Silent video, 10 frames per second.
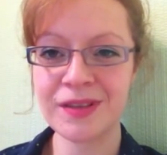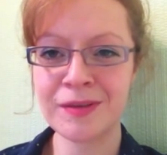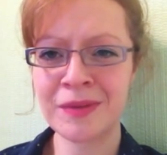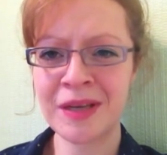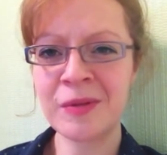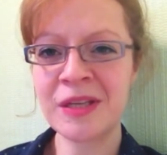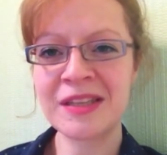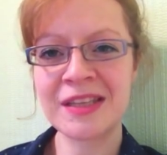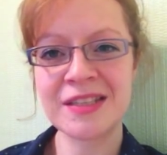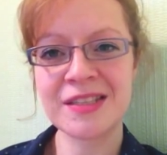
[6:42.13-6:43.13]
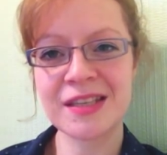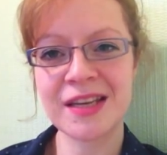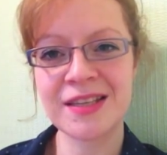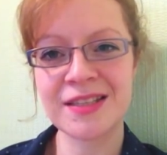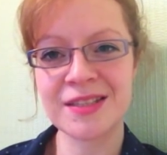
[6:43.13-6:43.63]
And maybe this
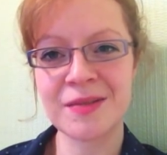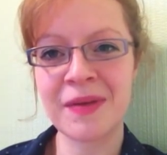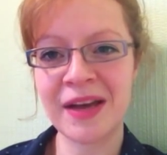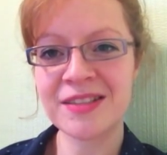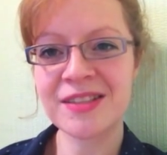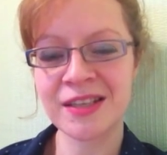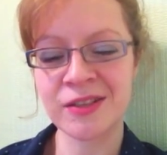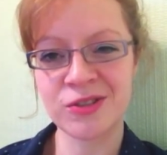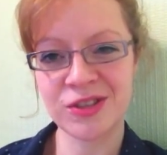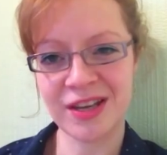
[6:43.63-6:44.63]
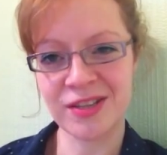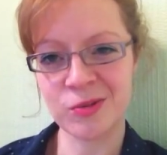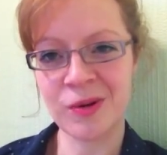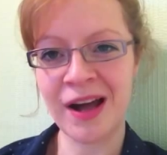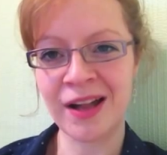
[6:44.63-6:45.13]
is the message as
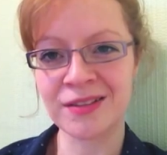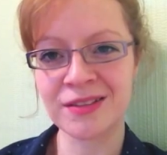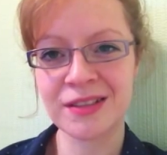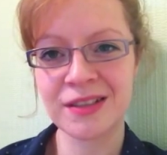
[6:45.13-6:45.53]
well,